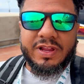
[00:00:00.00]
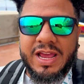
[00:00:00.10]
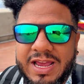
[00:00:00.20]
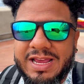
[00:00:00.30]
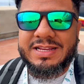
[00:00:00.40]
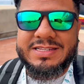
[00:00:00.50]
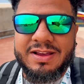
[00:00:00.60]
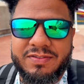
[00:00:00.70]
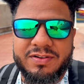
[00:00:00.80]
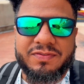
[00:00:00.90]
day
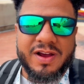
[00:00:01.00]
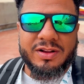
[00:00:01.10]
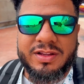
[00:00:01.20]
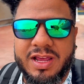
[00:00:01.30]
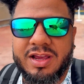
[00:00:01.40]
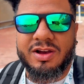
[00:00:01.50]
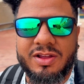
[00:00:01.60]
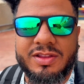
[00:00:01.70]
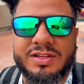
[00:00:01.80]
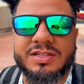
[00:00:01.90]
7, the final day
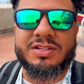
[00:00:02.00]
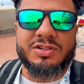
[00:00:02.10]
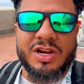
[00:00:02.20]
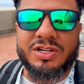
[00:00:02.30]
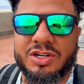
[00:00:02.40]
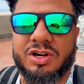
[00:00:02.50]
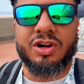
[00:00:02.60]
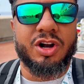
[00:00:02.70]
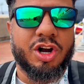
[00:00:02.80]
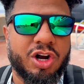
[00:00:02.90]
on the Disney
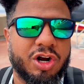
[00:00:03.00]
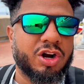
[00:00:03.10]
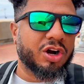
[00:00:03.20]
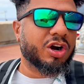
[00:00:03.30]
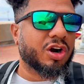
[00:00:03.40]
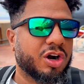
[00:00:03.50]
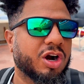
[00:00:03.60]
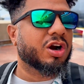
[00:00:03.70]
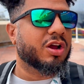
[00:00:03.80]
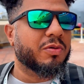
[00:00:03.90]

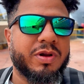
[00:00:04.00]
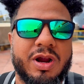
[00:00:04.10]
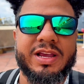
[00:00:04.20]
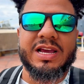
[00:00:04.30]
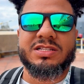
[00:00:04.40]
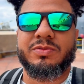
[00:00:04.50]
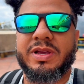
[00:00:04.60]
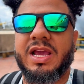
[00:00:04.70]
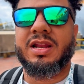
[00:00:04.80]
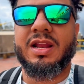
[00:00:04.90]
Treasure, and we are at
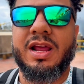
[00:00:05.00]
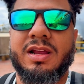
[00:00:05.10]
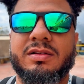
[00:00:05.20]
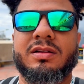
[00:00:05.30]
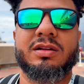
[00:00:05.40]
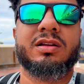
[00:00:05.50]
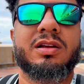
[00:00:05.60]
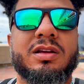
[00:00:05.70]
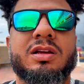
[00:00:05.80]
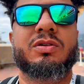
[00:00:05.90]
Castaway Cay today.
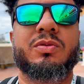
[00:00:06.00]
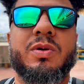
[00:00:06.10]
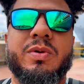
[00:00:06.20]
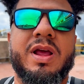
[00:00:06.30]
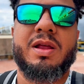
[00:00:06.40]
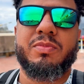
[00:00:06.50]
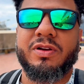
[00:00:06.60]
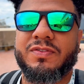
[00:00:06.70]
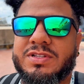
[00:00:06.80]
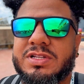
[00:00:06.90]
We went and had
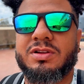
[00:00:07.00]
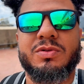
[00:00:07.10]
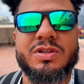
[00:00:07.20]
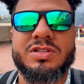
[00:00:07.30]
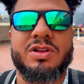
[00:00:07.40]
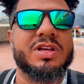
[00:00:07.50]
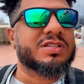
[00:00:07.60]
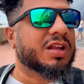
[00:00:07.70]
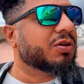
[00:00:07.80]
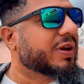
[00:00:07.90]
breakfast. It's
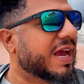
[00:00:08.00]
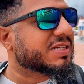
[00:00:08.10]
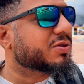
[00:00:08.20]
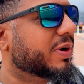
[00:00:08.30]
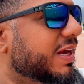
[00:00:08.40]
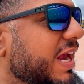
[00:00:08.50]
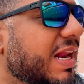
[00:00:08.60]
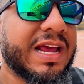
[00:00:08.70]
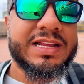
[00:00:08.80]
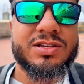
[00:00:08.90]
not only Castaway Cay
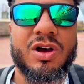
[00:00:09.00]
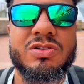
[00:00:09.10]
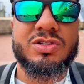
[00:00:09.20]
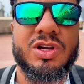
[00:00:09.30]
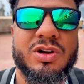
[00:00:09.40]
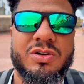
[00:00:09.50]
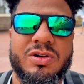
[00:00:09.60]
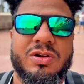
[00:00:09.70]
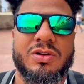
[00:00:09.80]
day; it was also